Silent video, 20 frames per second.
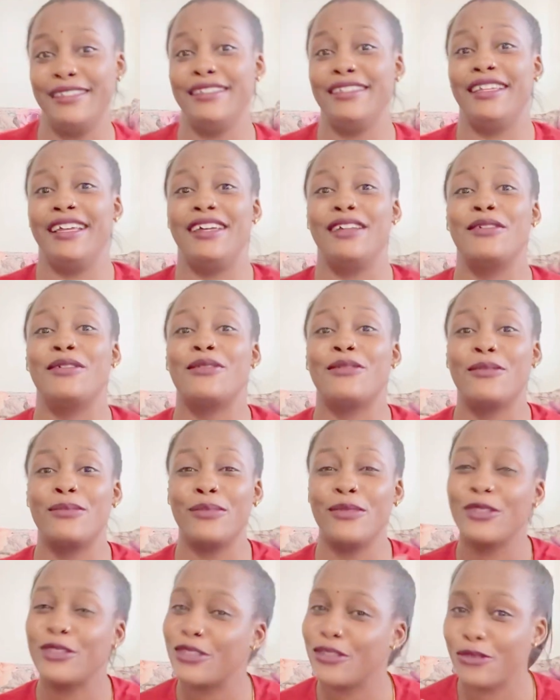I don't know,
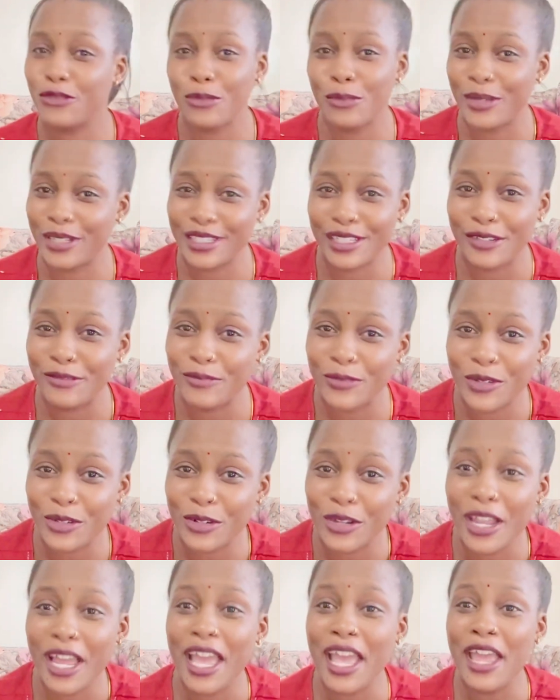most of you must have
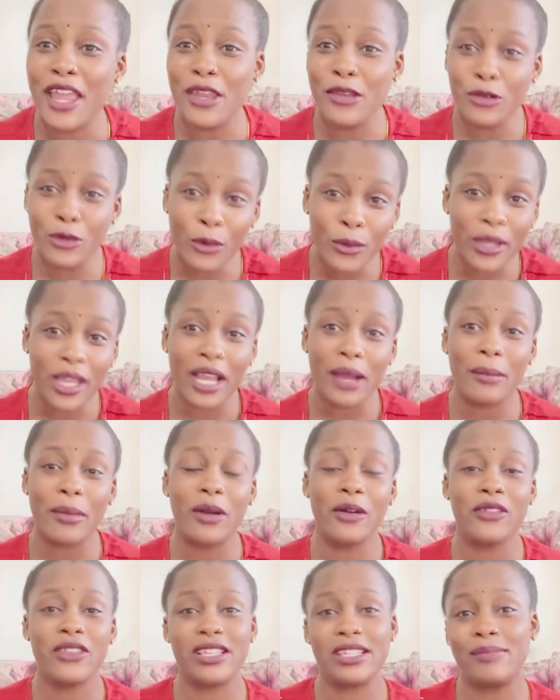been knowing
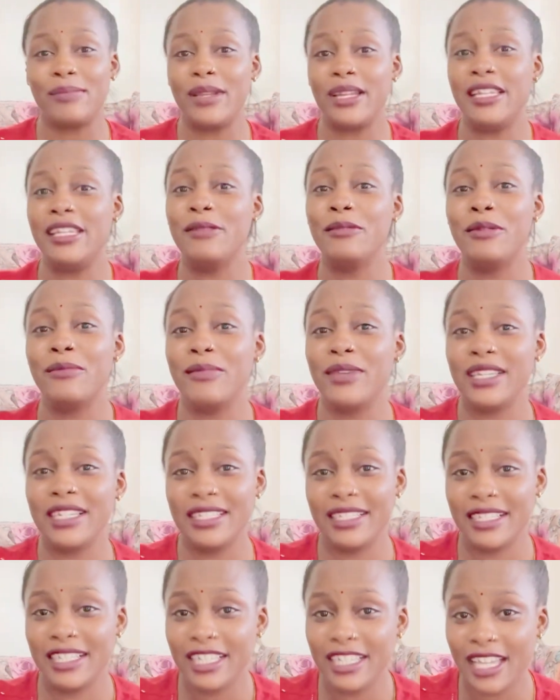about this, but let me make
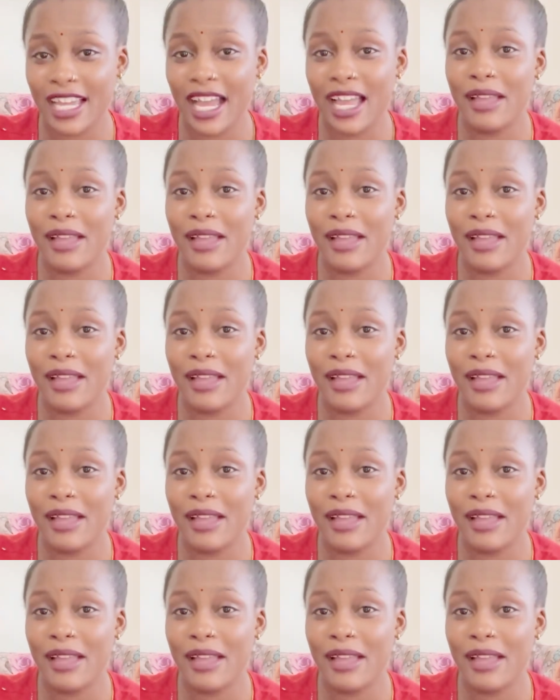it clear.